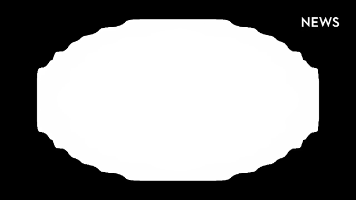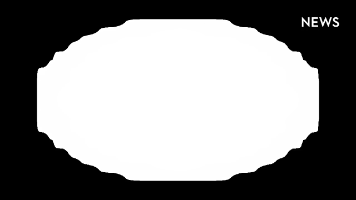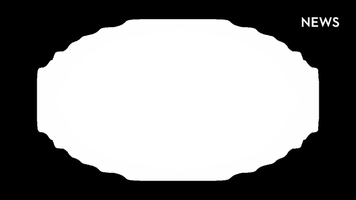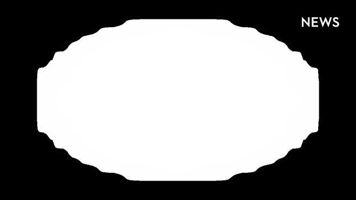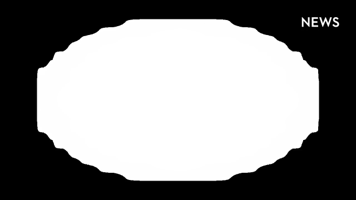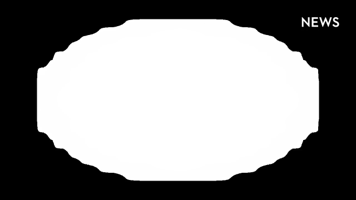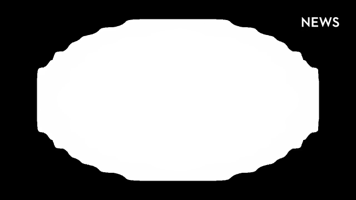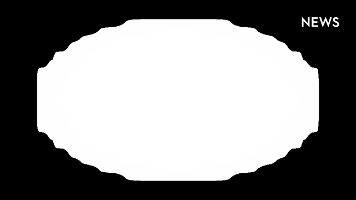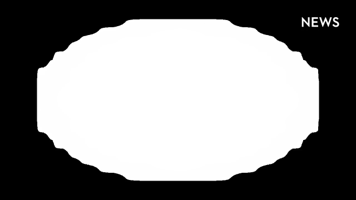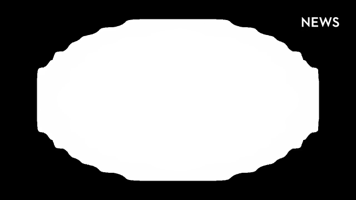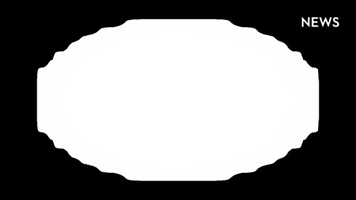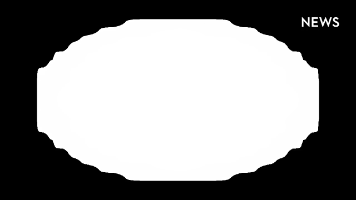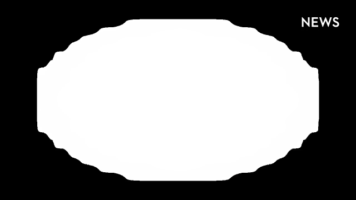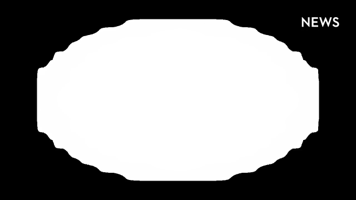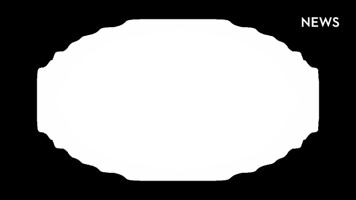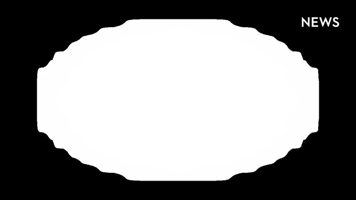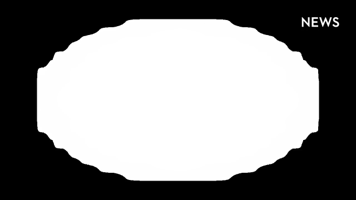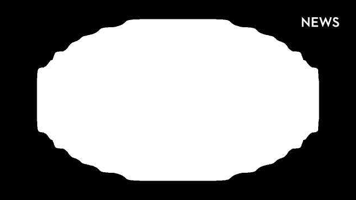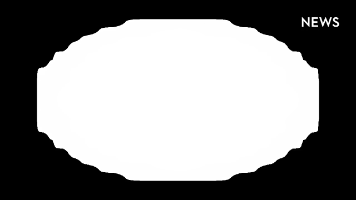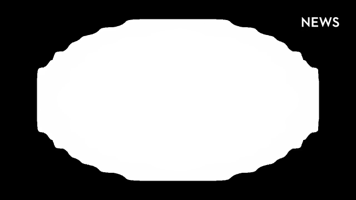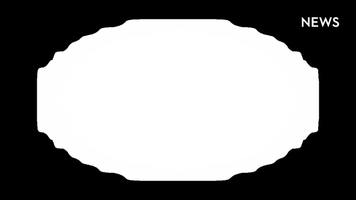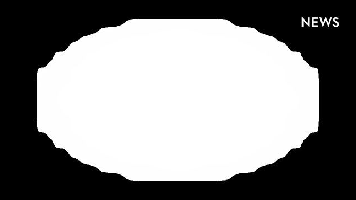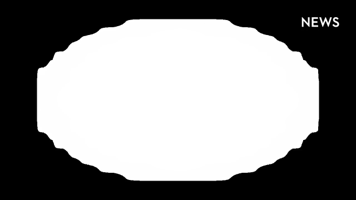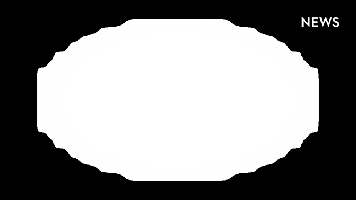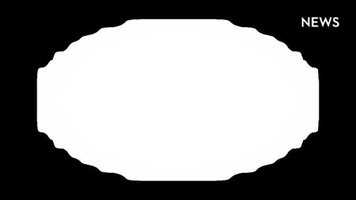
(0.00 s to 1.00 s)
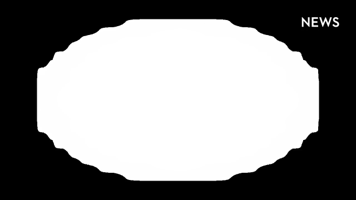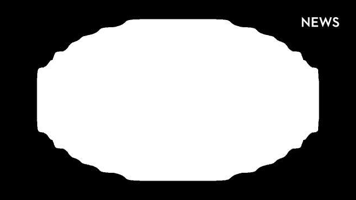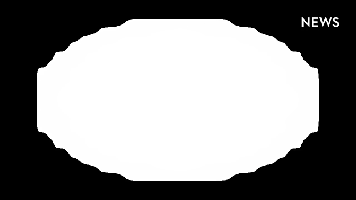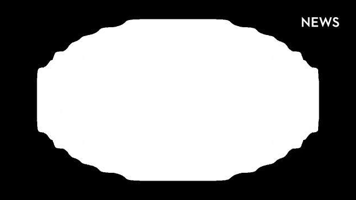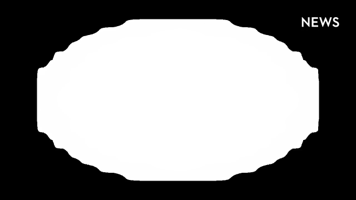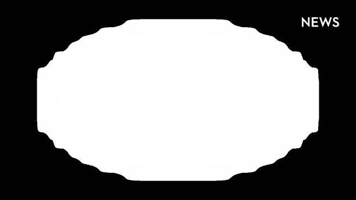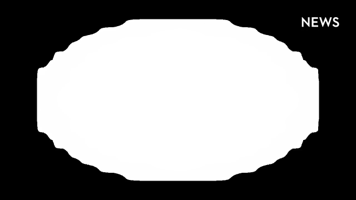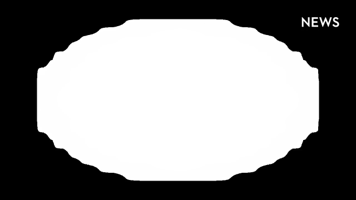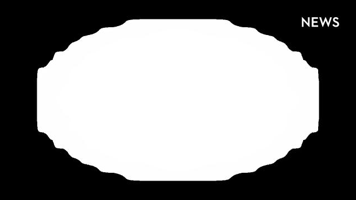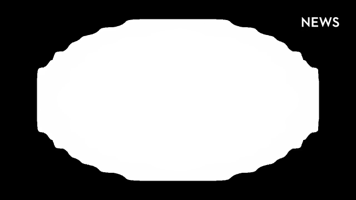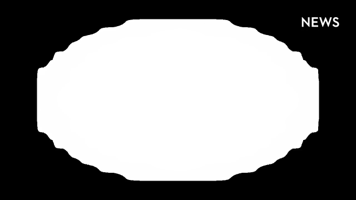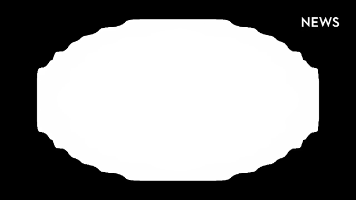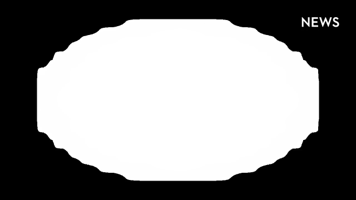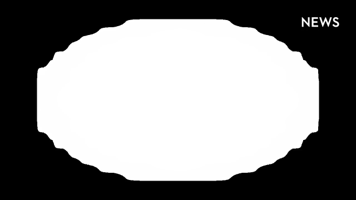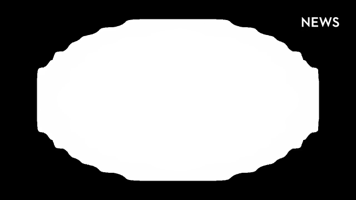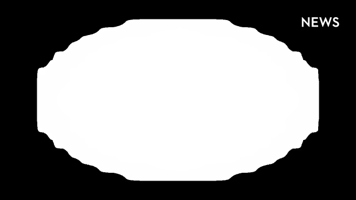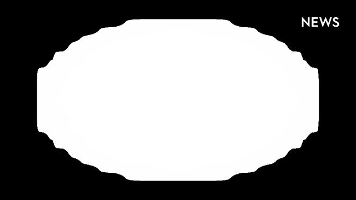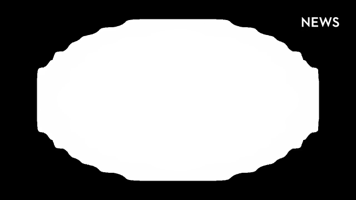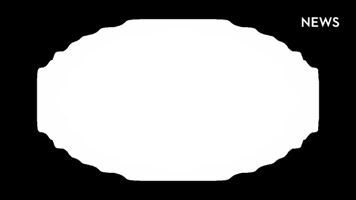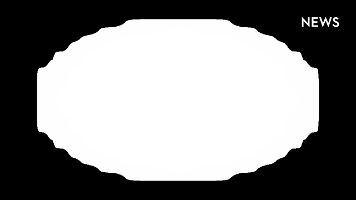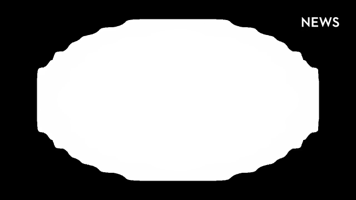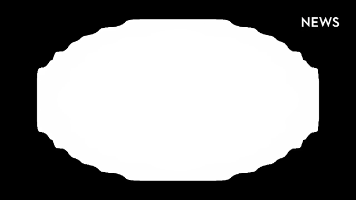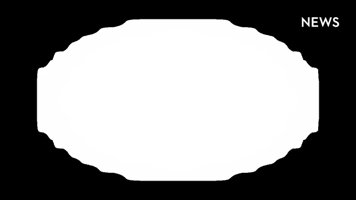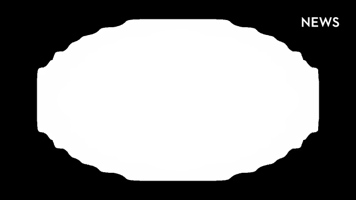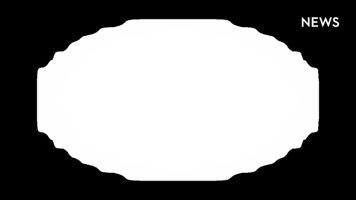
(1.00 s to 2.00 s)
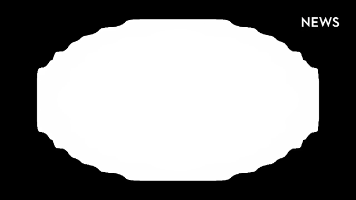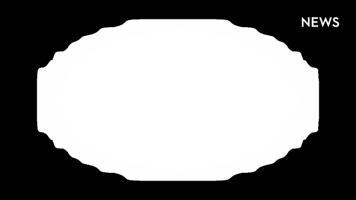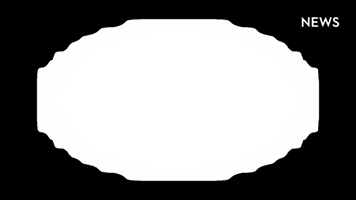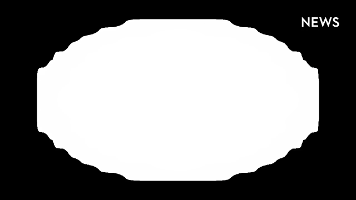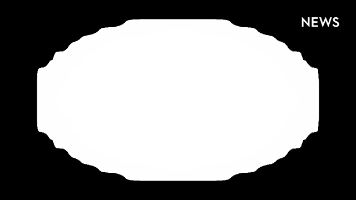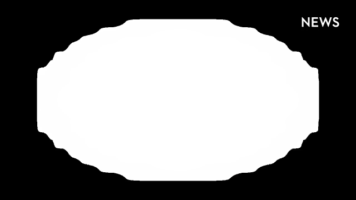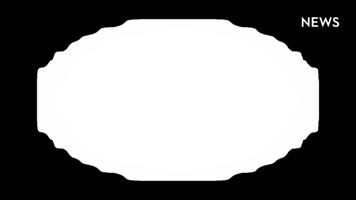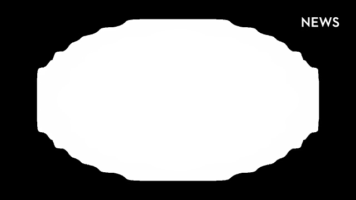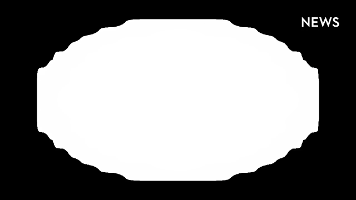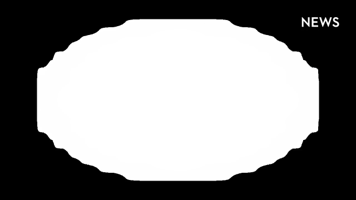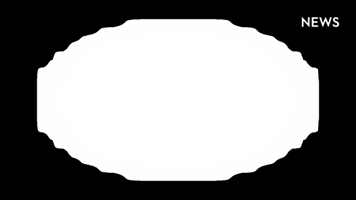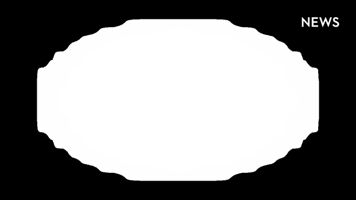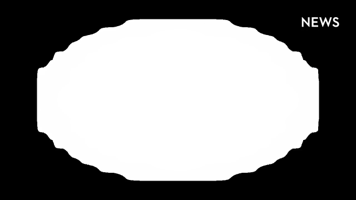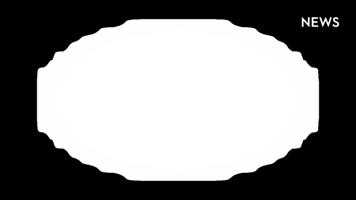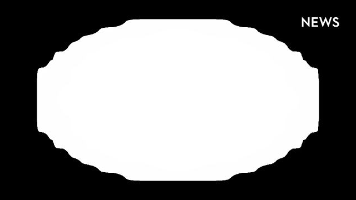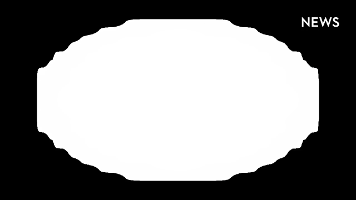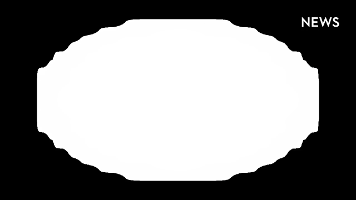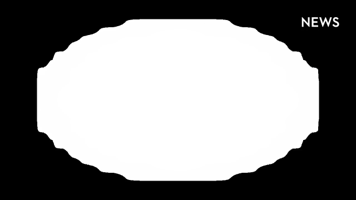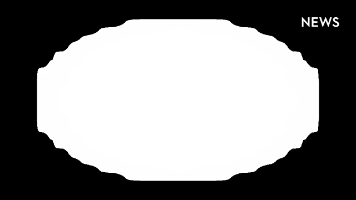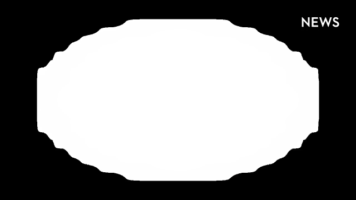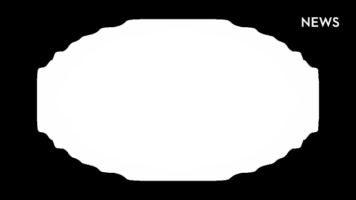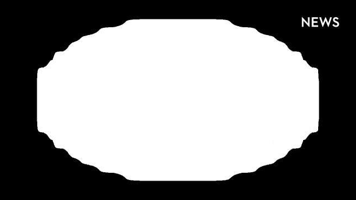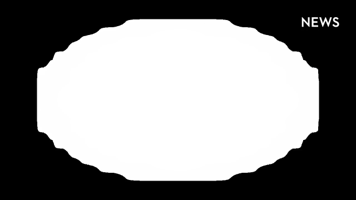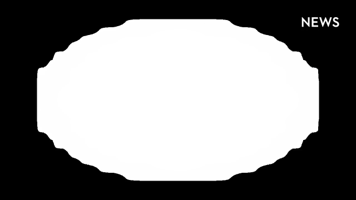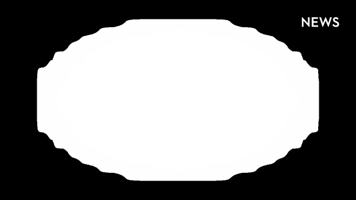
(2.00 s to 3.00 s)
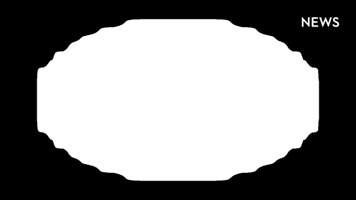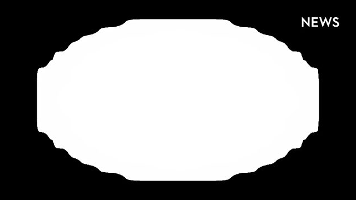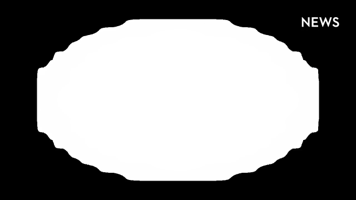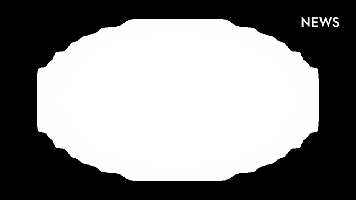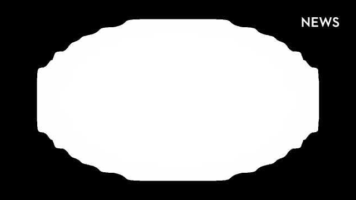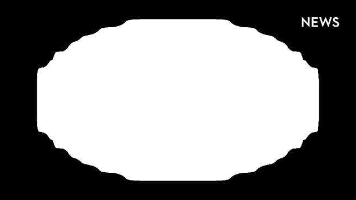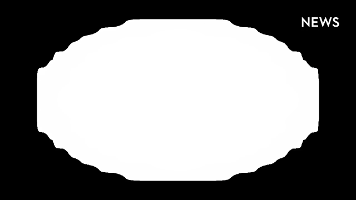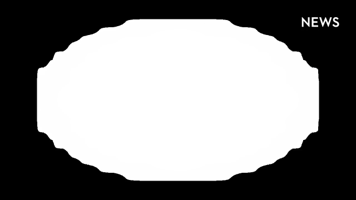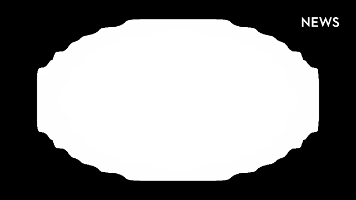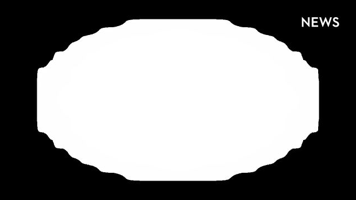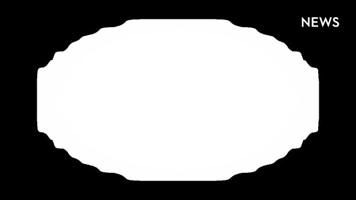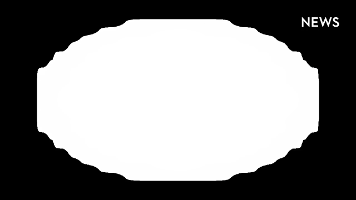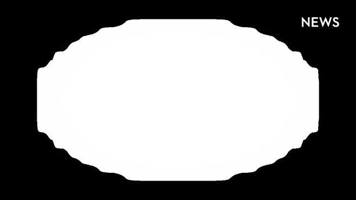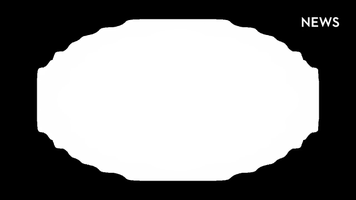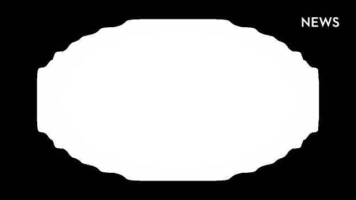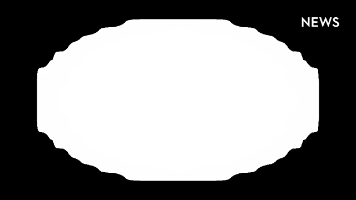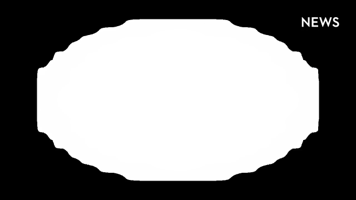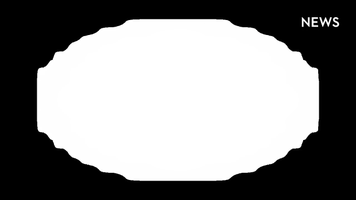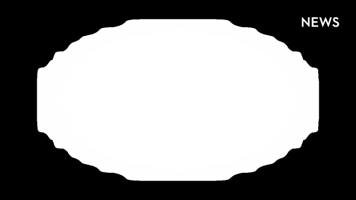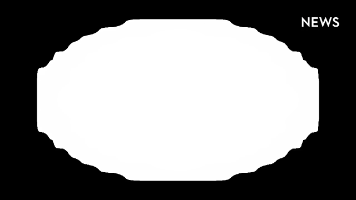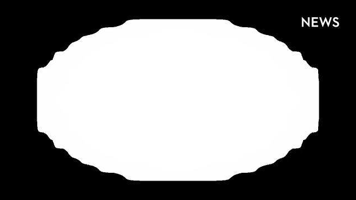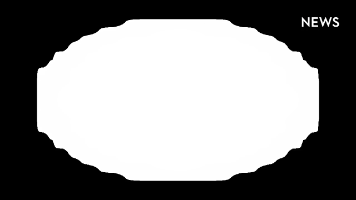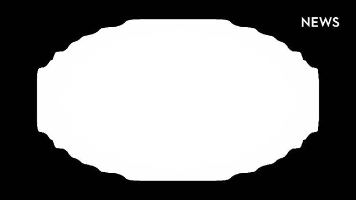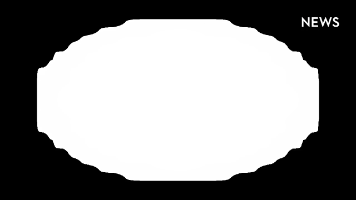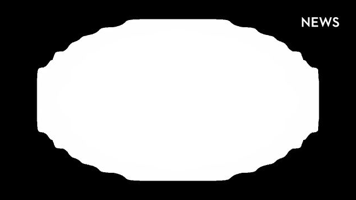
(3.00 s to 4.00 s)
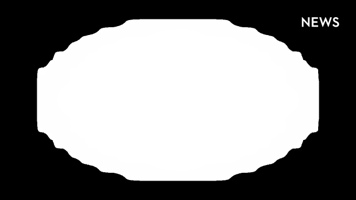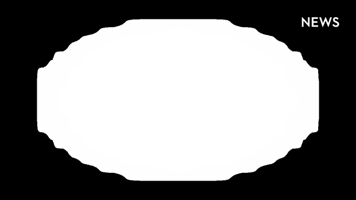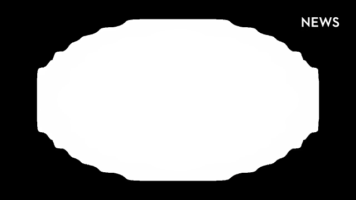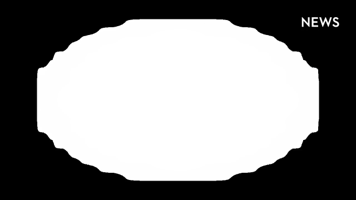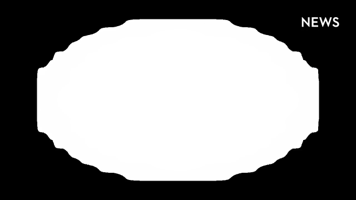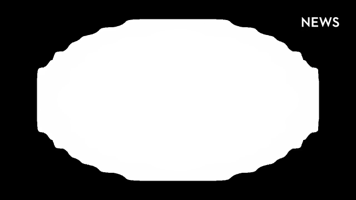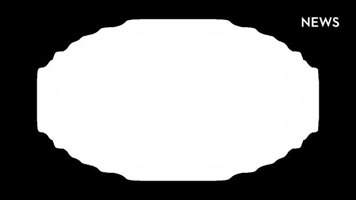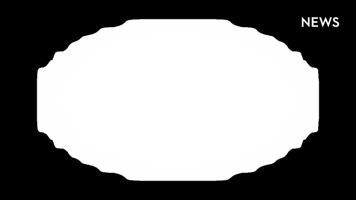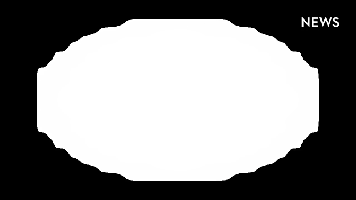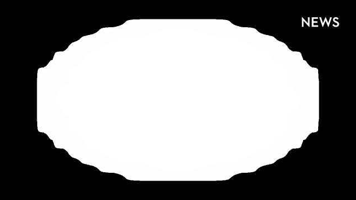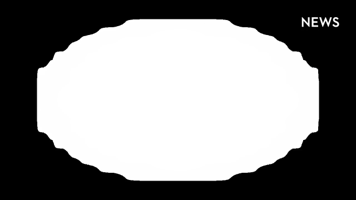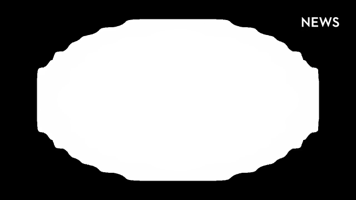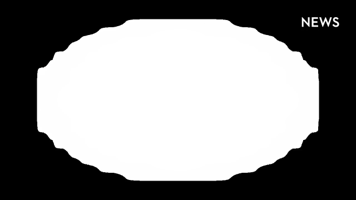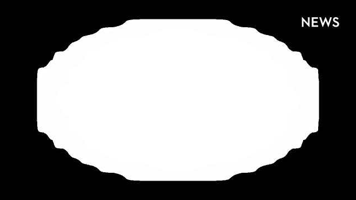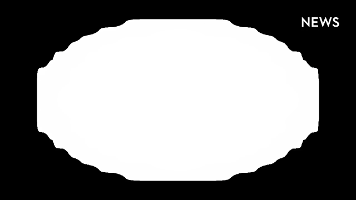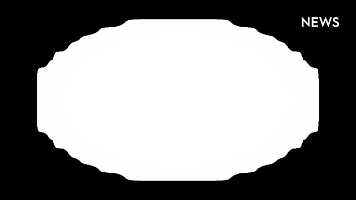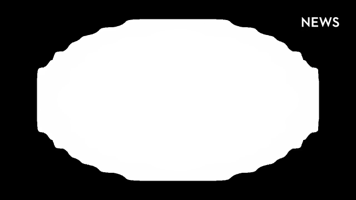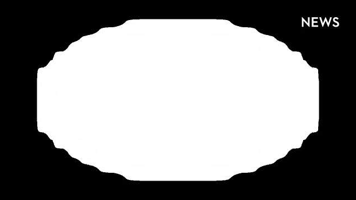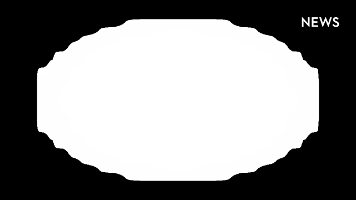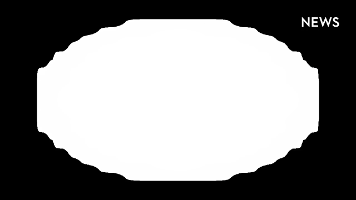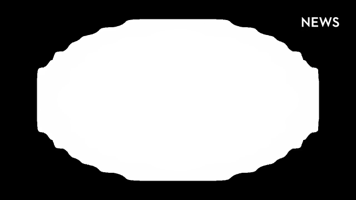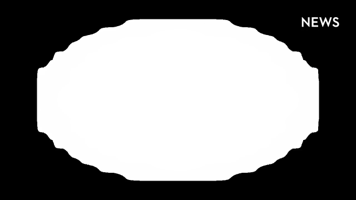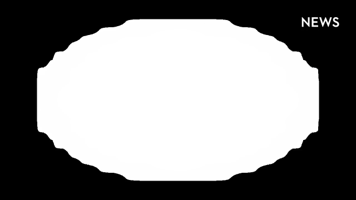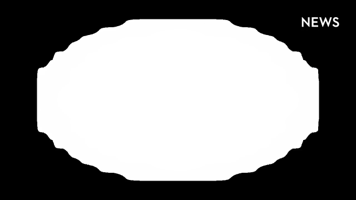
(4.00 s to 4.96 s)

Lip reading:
No face is visible, so there are no lips to read.